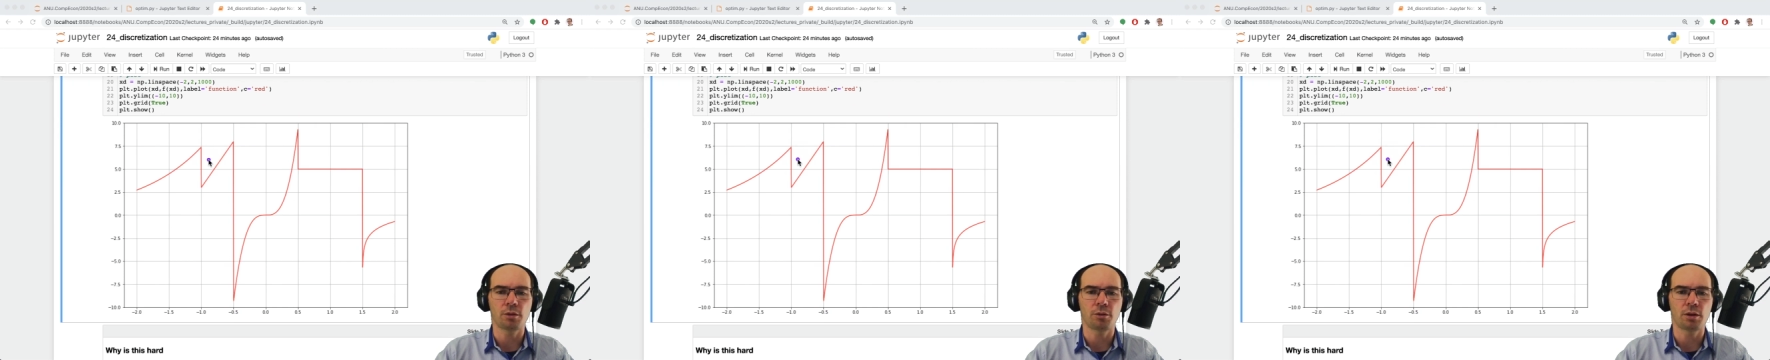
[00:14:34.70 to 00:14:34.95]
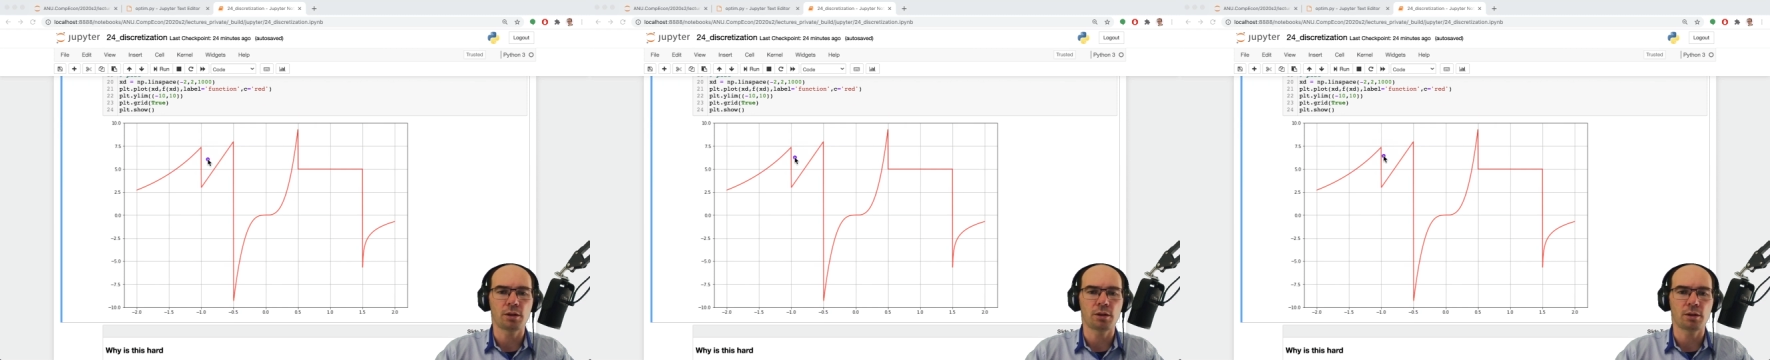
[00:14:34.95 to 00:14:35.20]
of
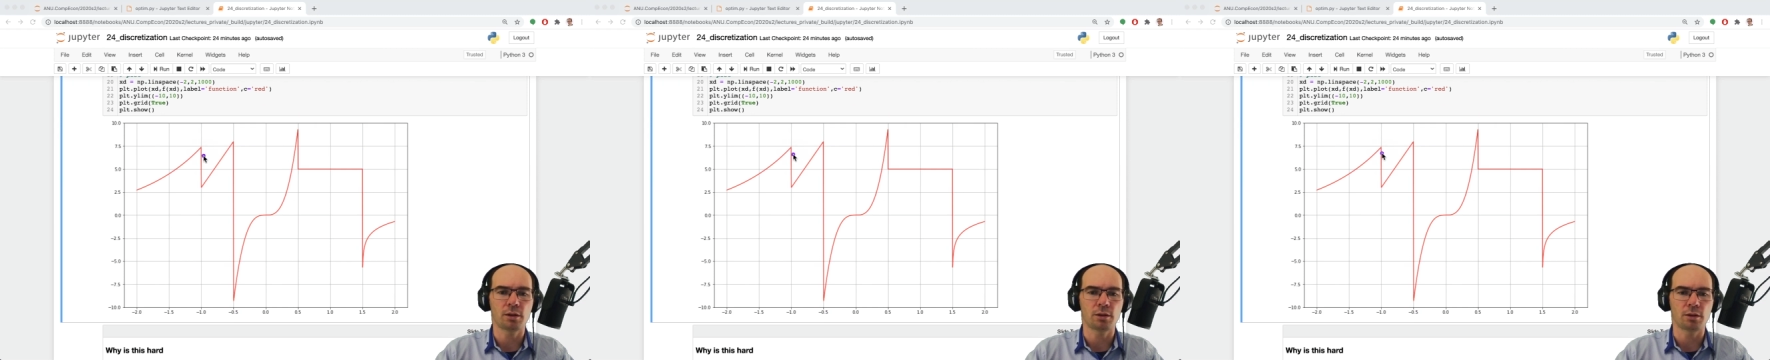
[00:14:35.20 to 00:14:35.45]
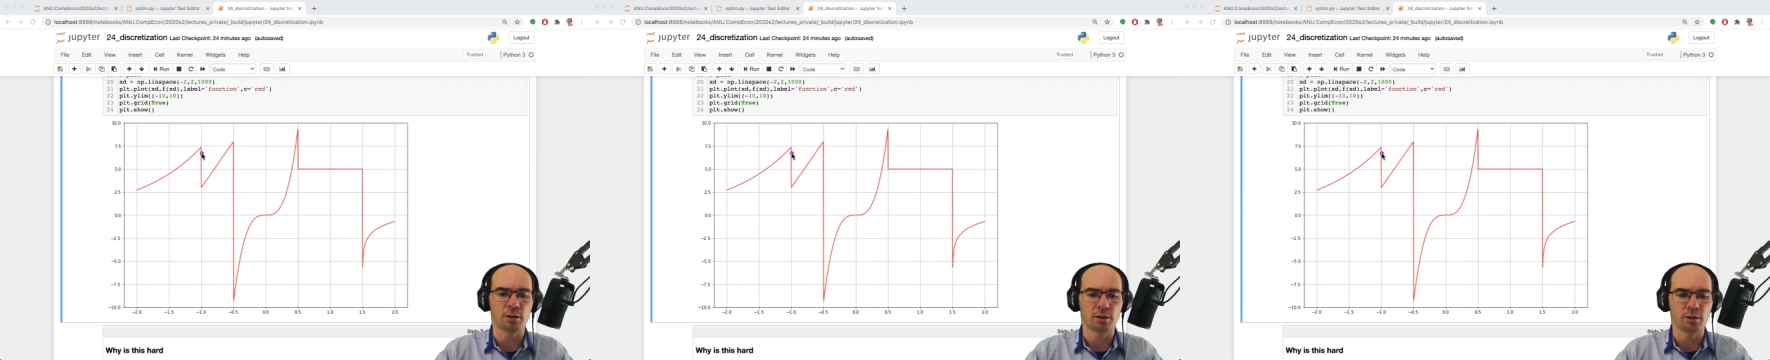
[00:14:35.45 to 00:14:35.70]
this
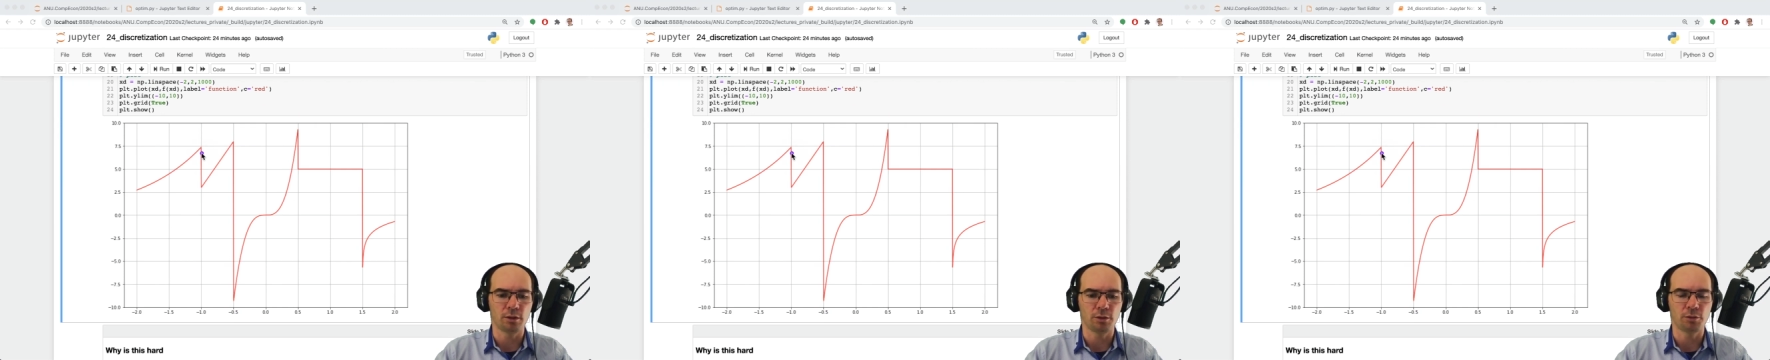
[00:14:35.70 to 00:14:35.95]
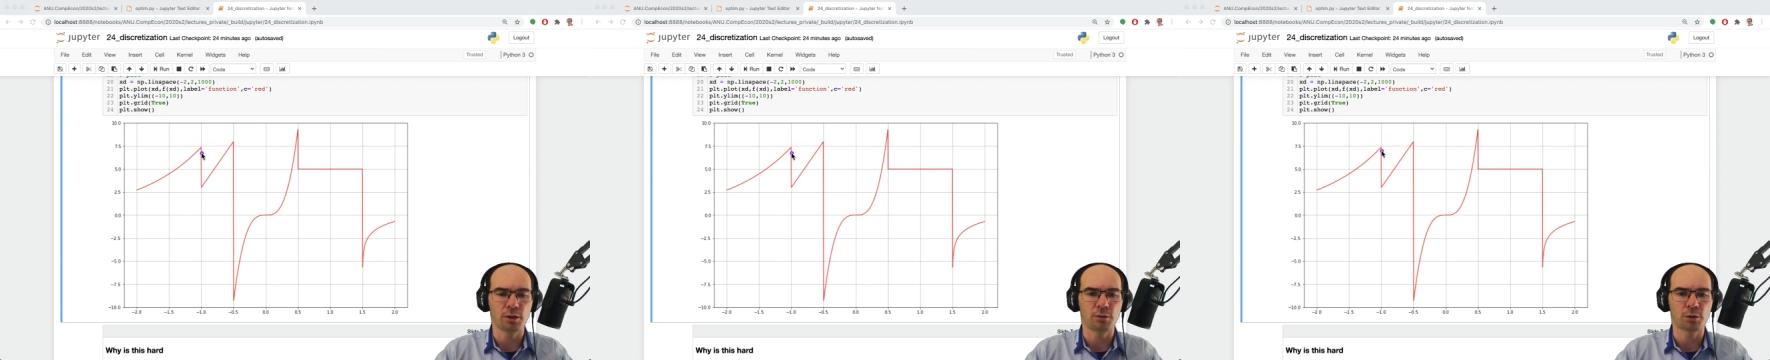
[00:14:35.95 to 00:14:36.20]

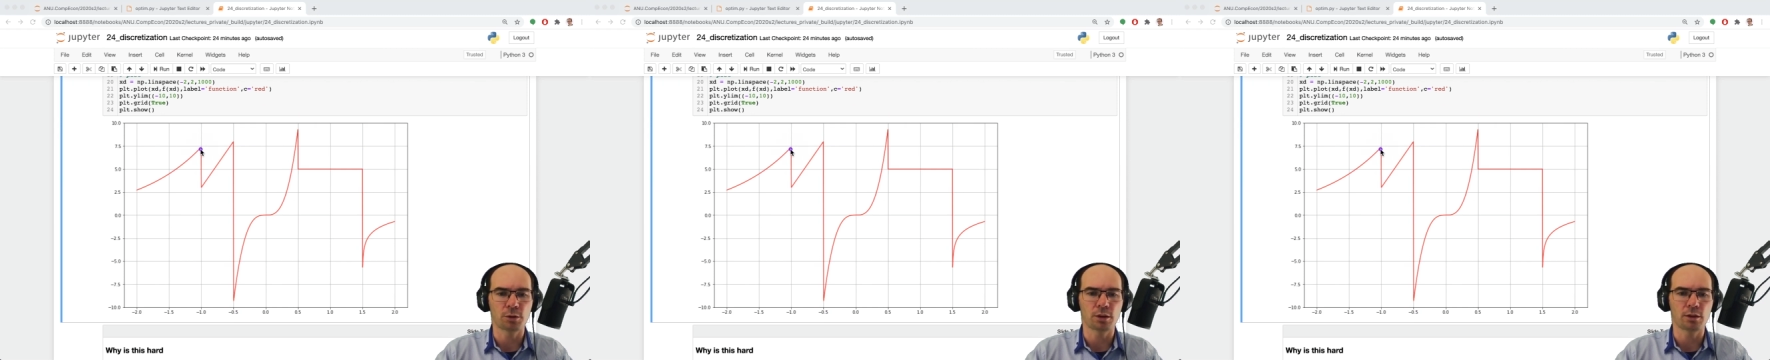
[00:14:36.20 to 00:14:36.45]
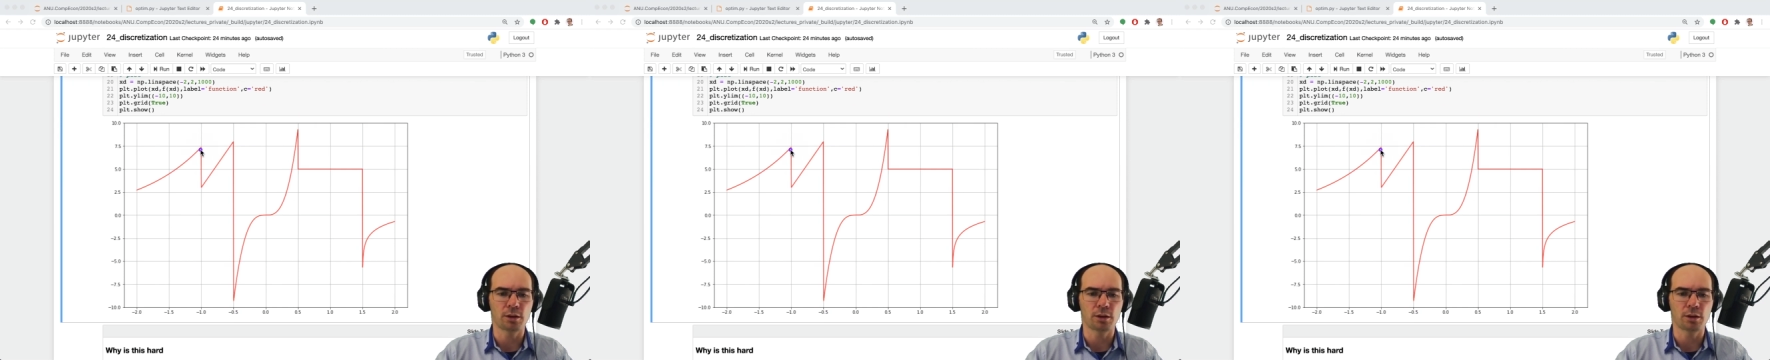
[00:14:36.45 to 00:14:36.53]
vertical